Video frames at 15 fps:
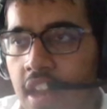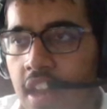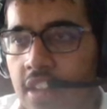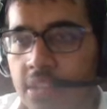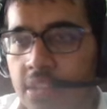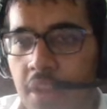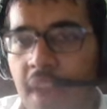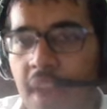
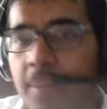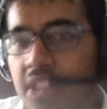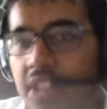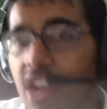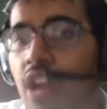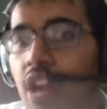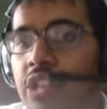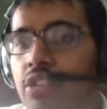Let's see what happens.
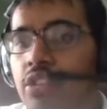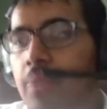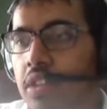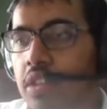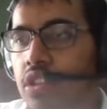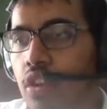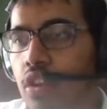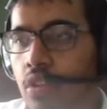Can Austria be
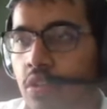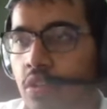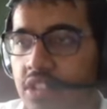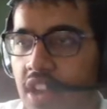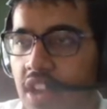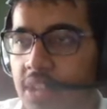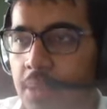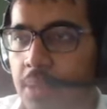the dark horse, guys?